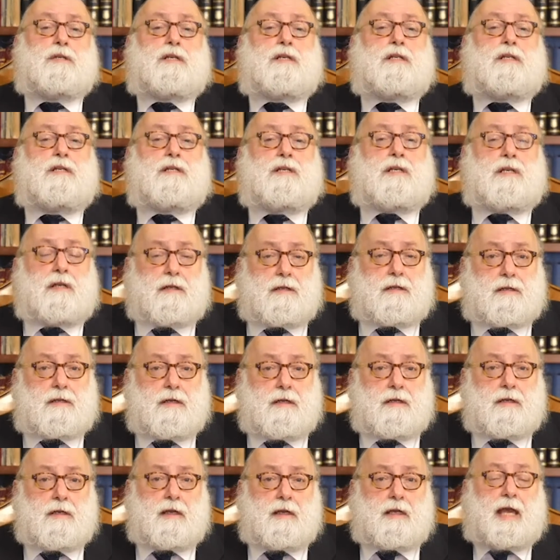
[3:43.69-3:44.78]
concealed.
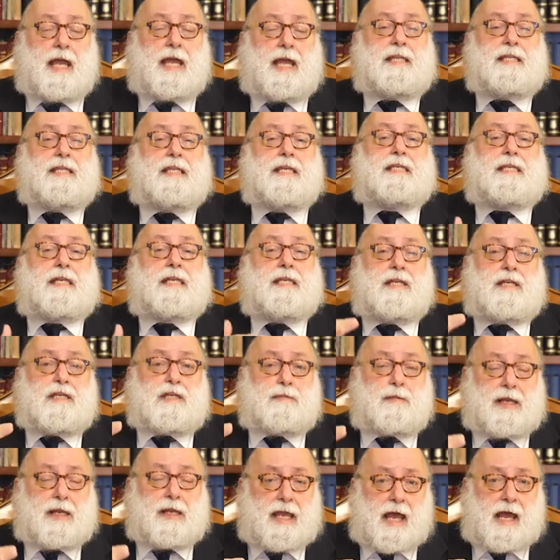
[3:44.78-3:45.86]
A dissonance
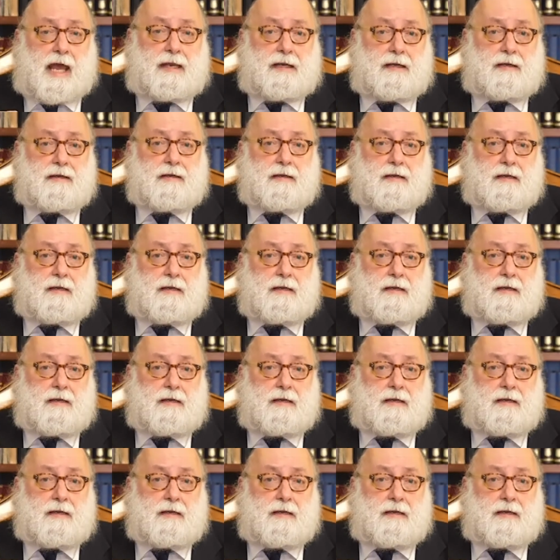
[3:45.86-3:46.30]
began,